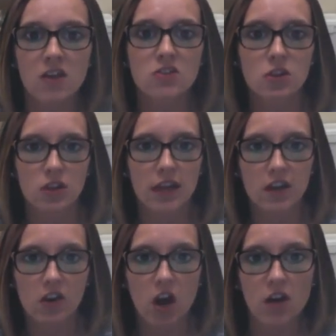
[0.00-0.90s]
So
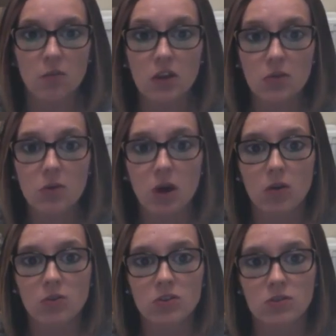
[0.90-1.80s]
later on, when you
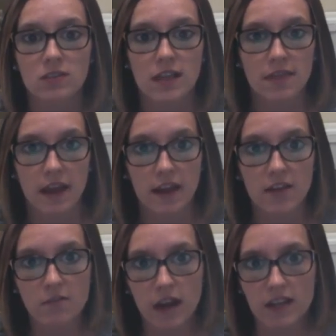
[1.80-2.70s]
go to send that
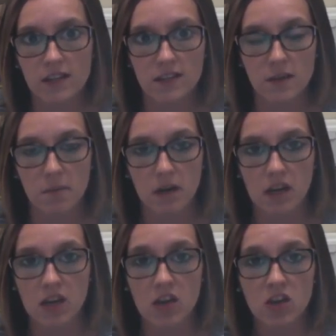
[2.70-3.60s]
invite to
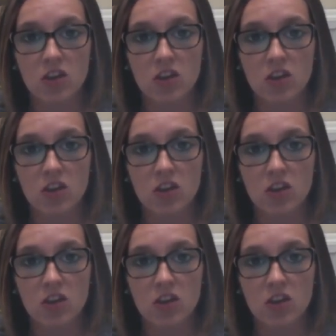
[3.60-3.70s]
somebody,